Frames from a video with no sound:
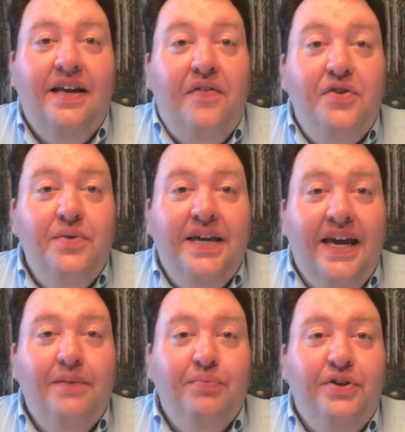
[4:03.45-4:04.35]
If you
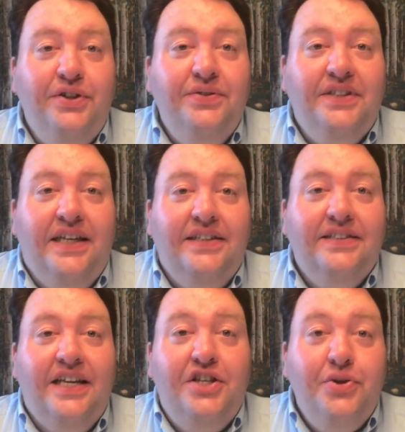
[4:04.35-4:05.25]
can't produce this,
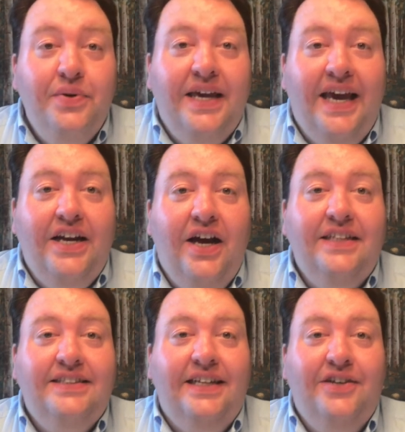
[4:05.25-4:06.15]
then you
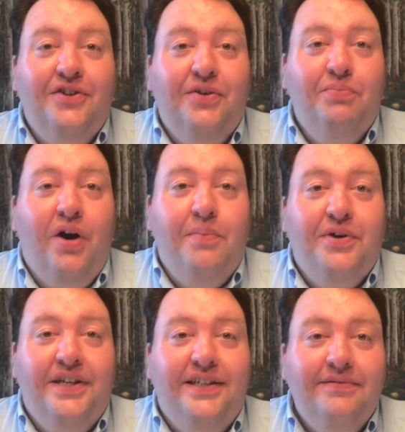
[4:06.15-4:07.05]
cannot sell your
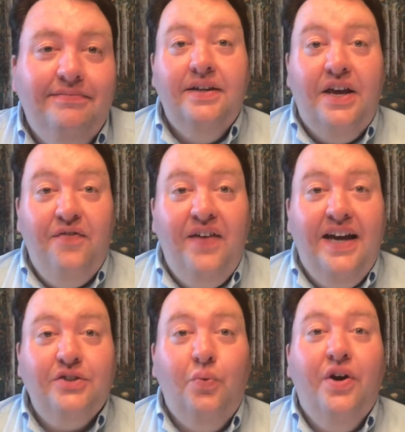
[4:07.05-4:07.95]
property. In
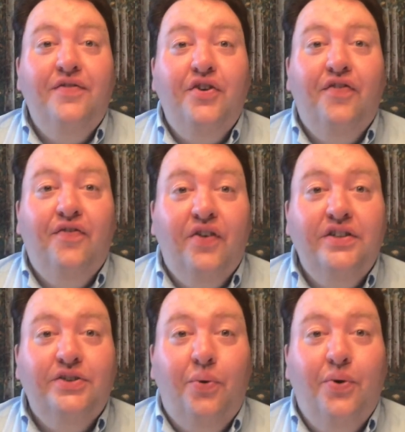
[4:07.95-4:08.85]
fact, one of your
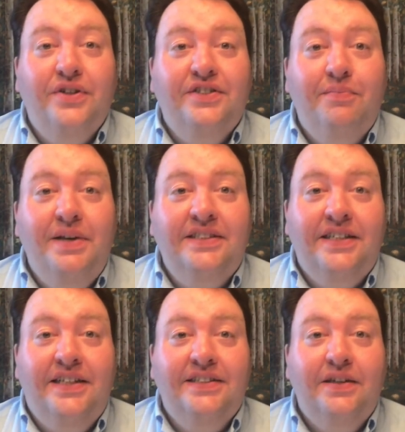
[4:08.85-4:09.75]
first orders of
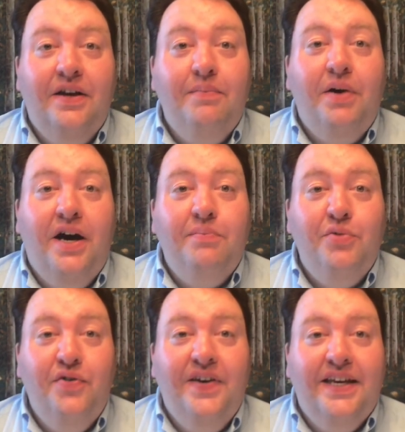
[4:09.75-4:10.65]
business upon
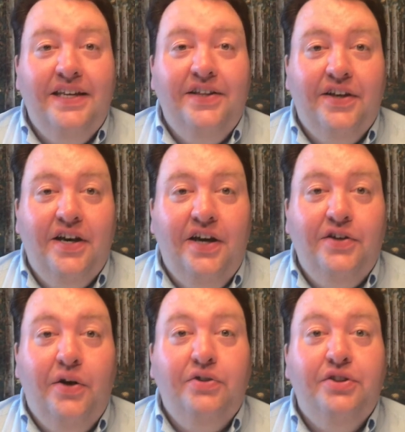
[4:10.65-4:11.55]
moving into the
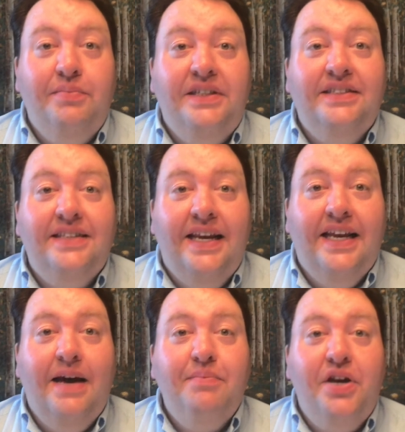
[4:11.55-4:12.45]
condo should be
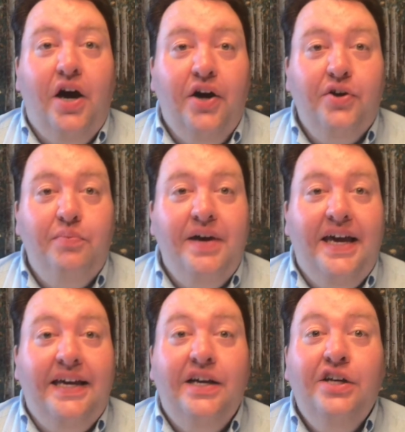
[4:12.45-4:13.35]
setting up an auto
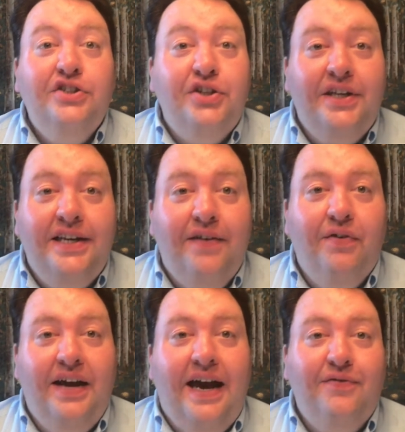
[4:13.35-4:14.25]
pay so you
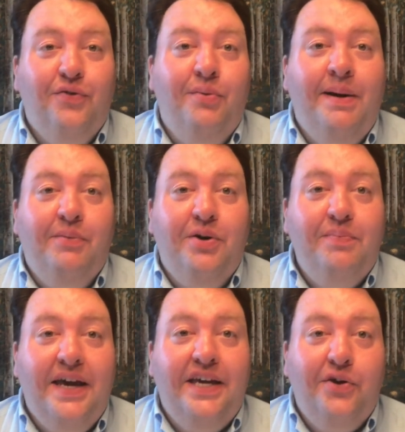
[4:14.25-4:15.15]
never have to remember to
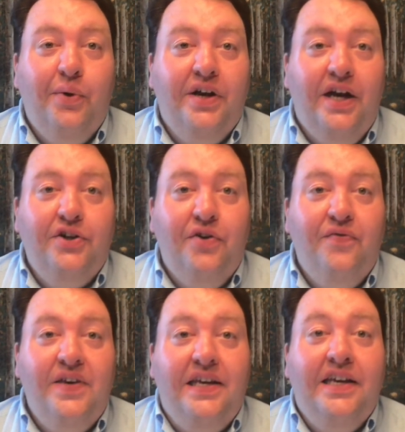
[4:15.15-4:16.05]
pay your condo
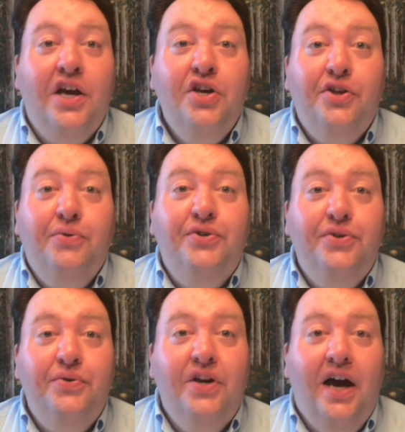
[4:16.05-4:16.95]
fee. You
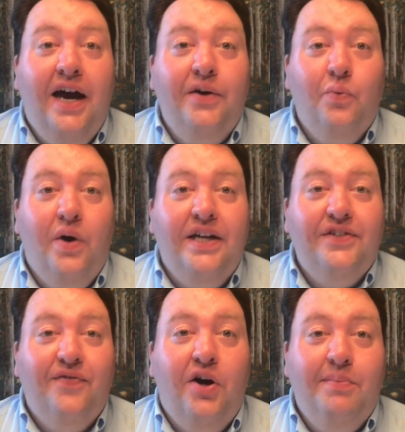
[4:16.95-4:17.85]
do not want
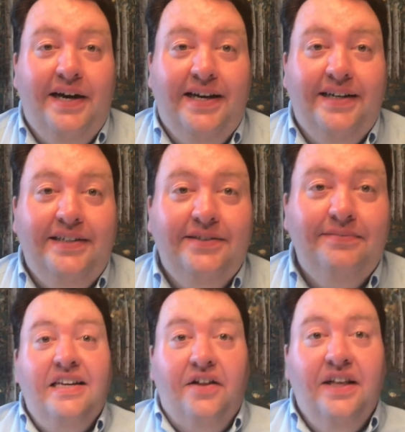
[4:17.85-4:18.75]
to fall behind.
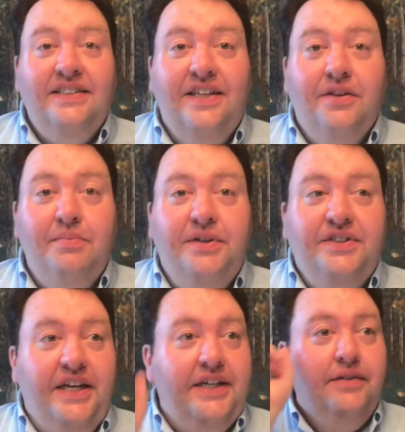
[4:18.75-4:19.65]
Now let's hit the
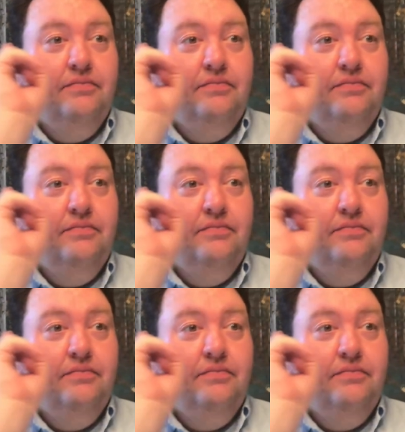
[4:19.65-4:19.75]
music.